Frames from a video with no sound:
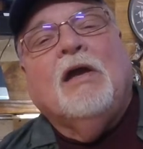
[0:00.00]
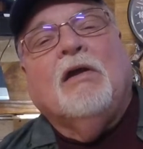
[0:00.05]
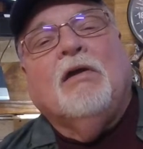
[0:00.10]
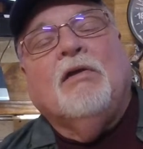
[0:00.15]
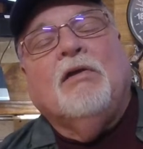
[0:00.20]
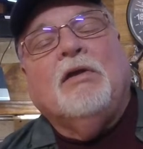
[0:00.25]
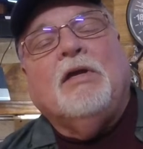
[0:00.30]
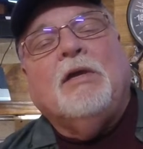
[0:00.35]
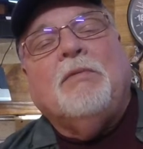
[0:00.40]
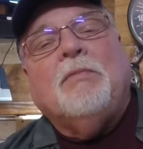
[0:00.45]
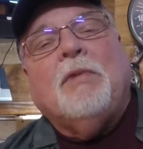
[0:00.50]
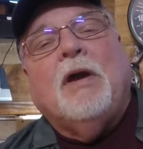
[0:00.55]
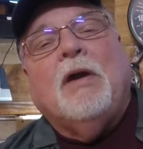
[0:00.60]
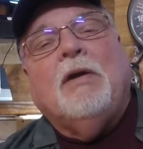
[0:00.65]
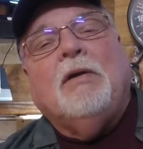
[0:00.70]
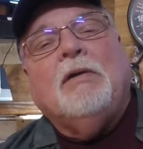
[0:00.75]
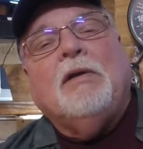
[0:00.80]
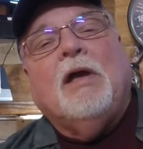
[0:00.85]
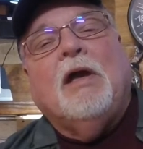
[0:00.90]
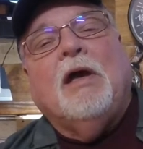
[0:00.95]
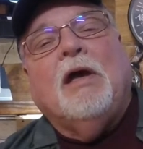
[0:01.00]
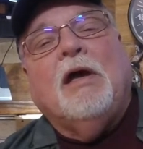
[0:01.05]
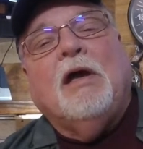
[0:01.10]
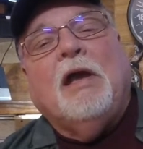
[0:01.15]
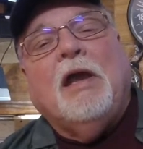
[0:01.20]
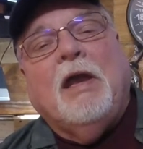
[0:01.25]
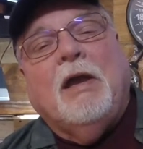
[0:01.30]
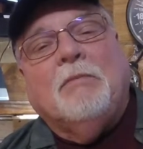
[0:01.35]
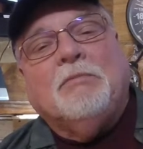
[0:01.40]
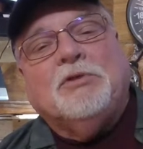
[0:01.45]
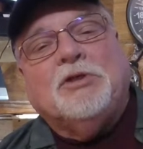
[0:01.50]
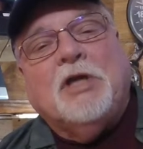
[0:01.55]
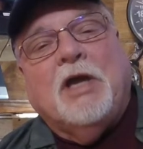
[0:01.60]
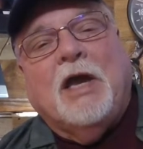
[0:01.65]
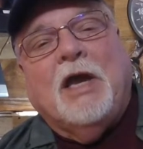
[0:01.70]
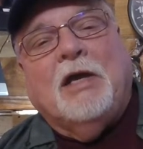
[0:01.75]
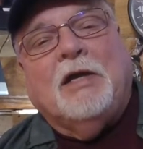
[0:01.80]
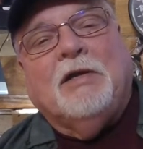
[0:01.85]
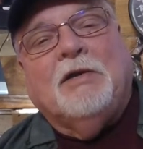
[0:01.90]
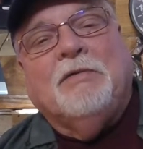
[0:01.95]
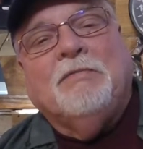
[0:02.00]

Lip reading: look at my ham shack.